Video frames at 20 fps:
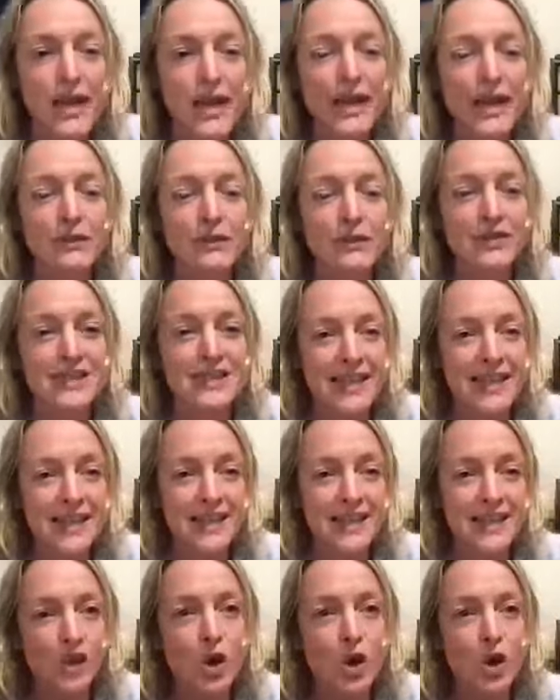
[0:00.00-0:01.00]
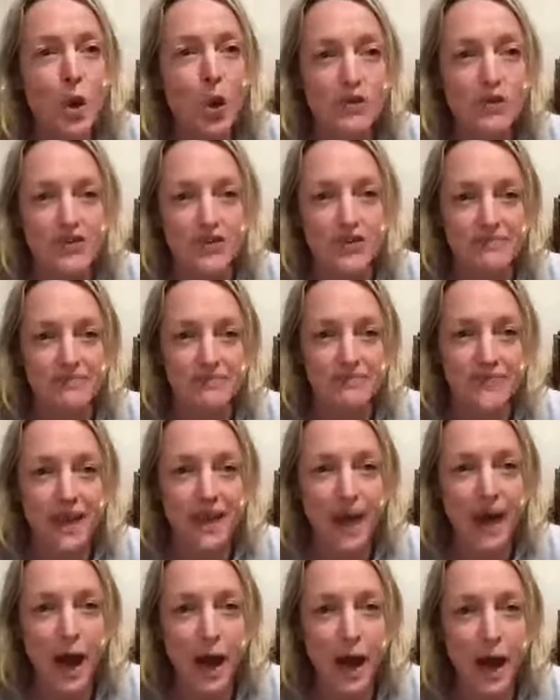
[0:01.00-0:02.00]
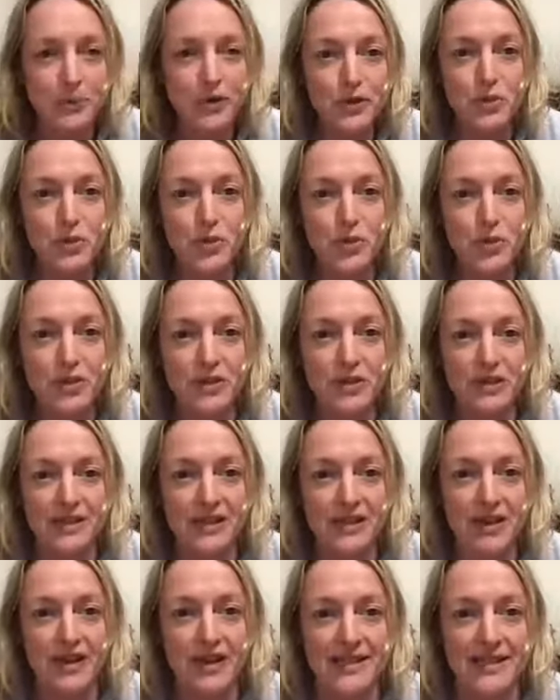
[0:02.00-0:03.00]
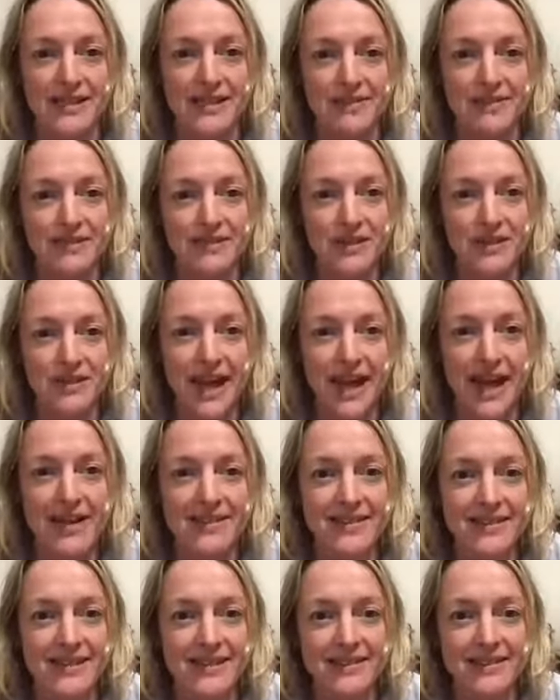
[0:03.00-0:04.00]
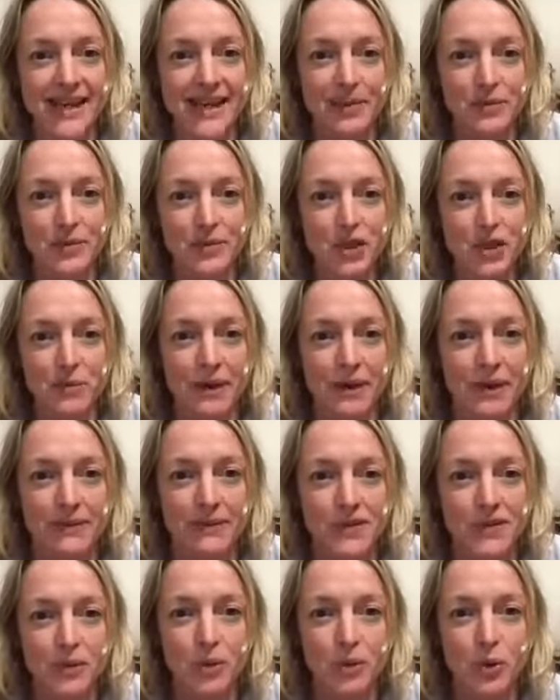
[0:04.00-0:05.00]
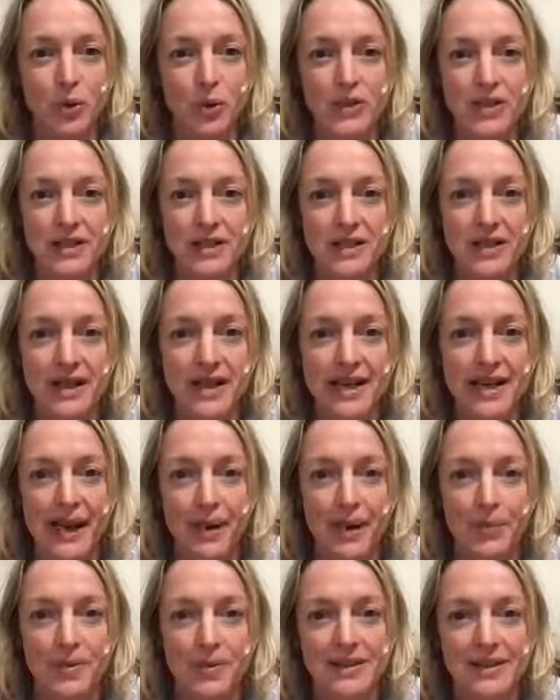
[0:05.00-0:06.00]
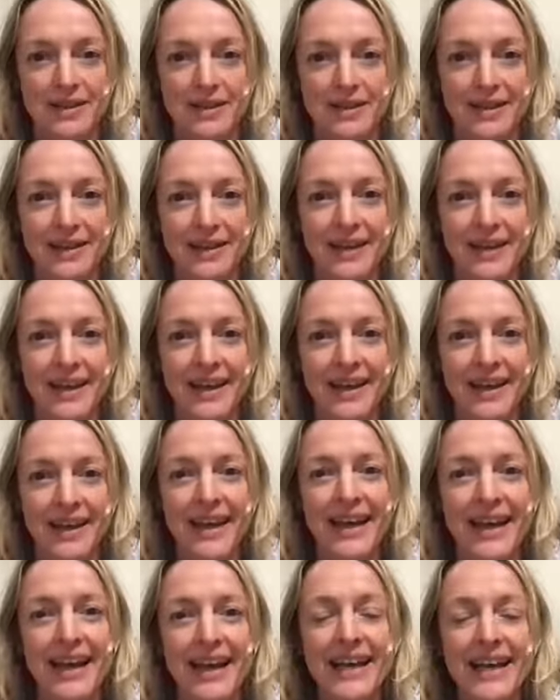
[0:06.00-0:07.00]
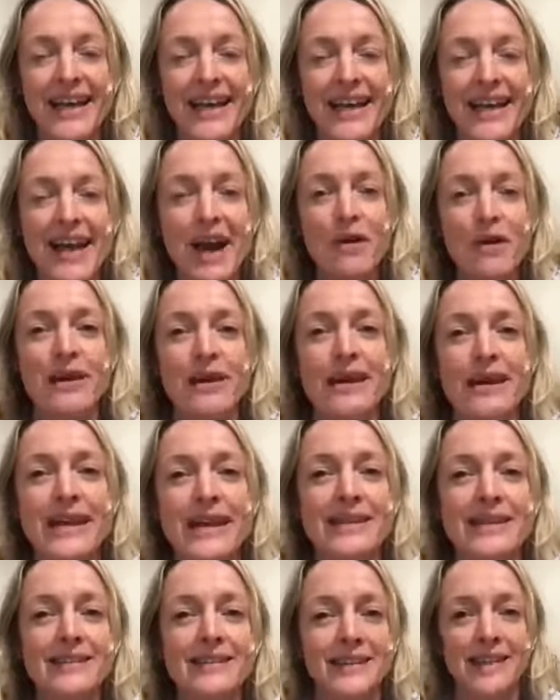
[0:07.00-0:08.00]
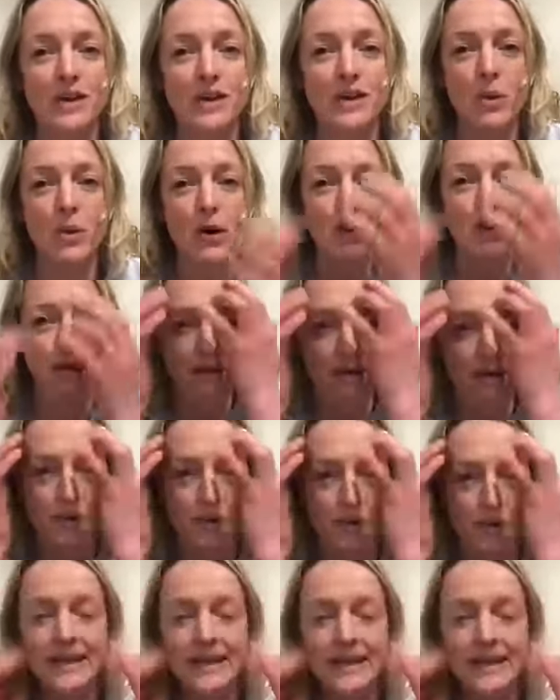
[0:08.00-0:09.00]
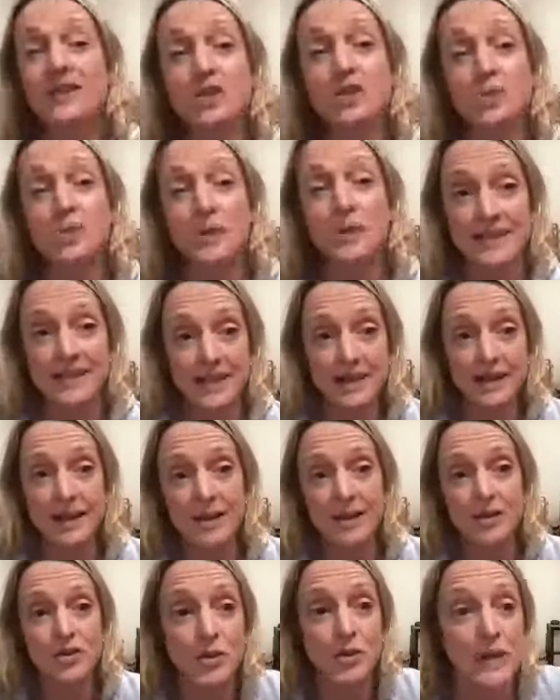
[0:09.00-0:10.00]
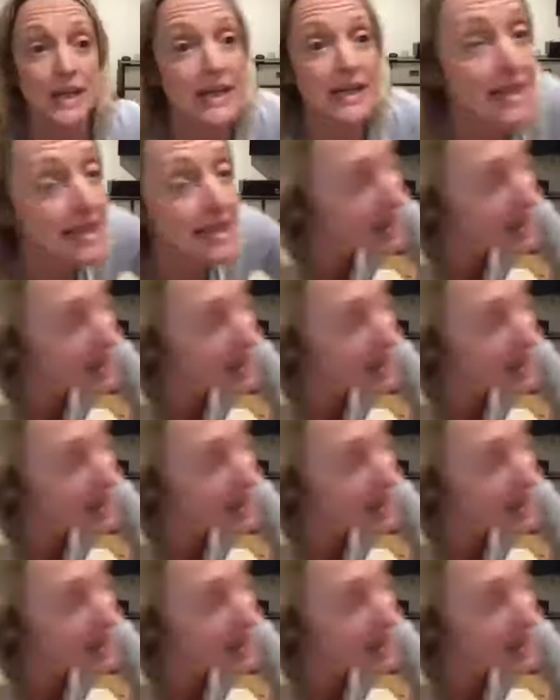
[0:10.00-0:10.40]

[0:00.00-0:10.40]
sending the quads up towards the thighs. That's it, Deb, super, supporting the kneecaps. In our release Eagle Warrior One, either twisting lunge or easy